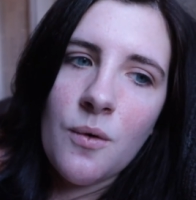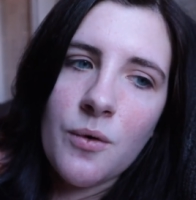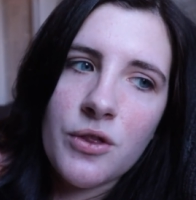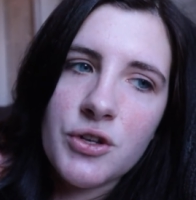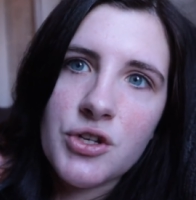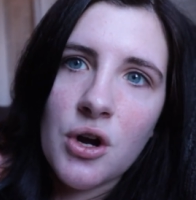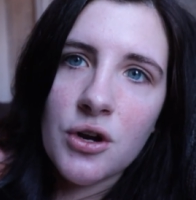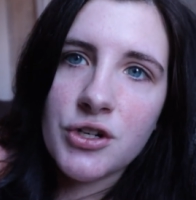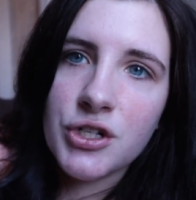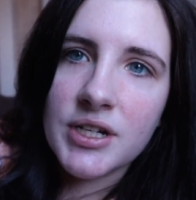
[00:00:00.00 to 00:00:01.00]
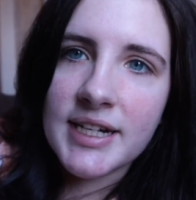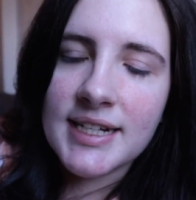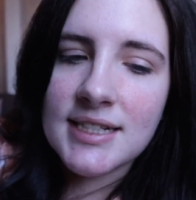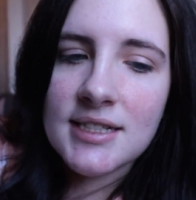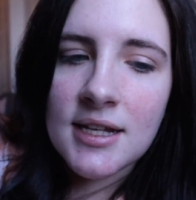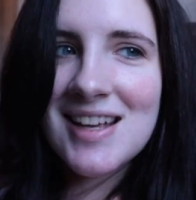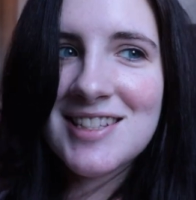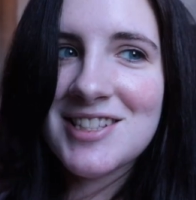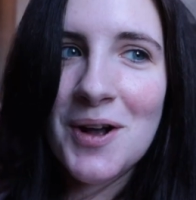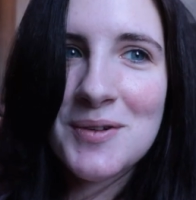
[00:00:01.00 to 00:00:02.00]
where the charger is. I
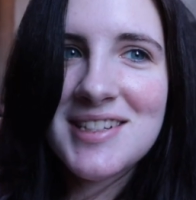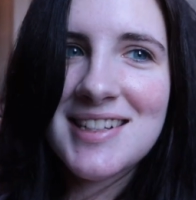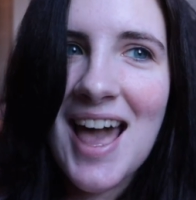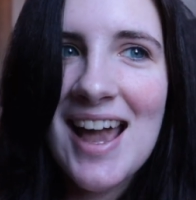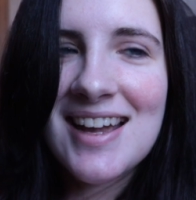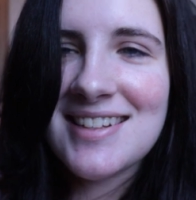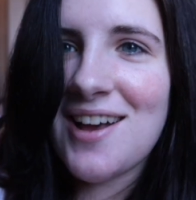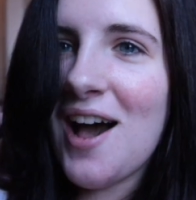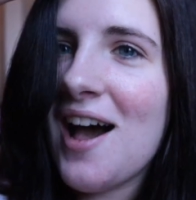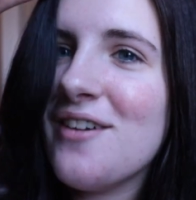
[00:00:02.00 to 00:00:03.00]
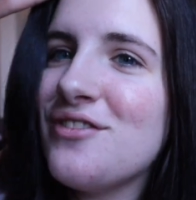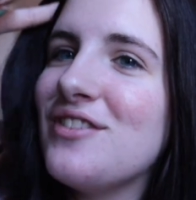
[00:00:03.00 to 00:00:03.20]
so slacked off.